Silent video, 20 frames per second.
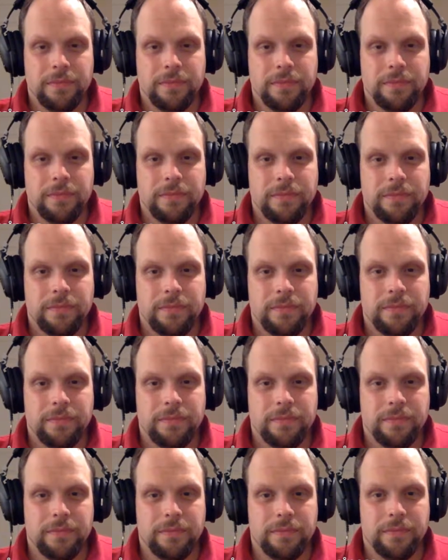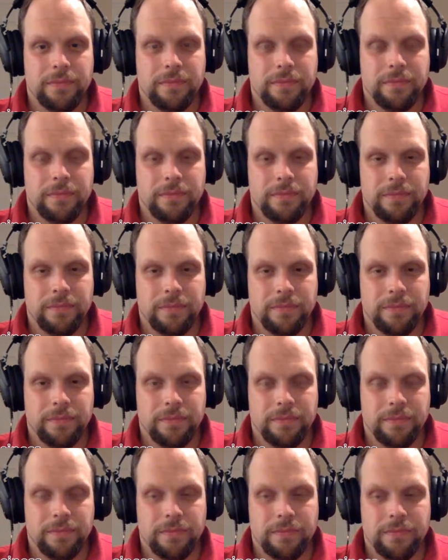
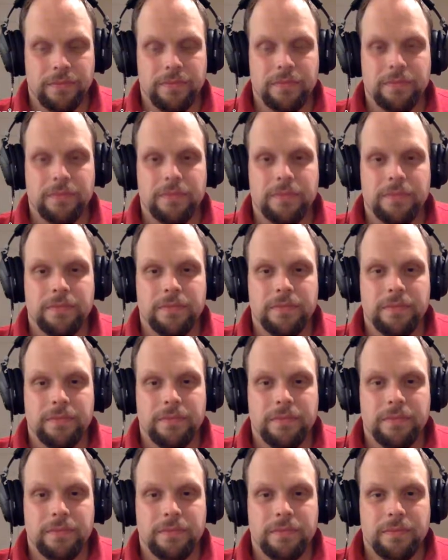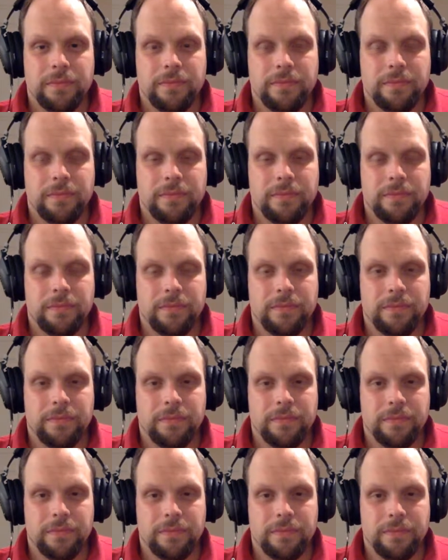
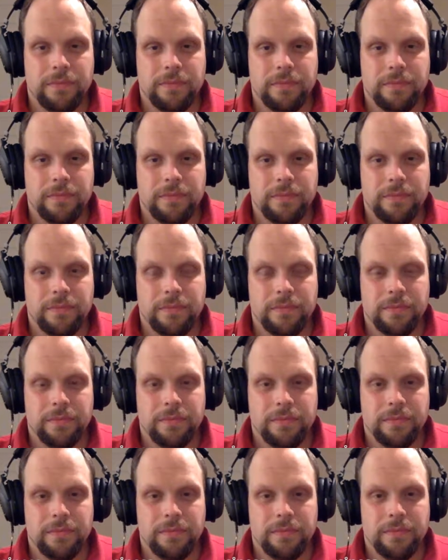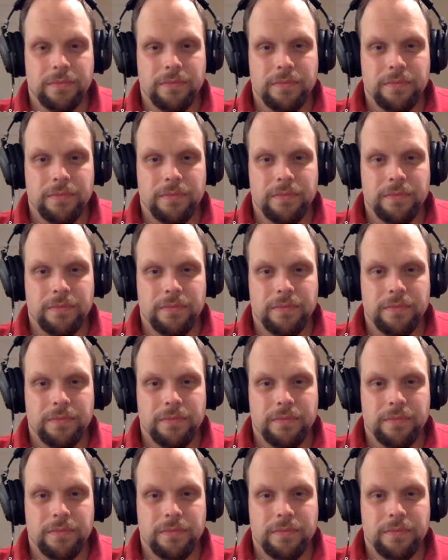No words are spoken by the person on screen.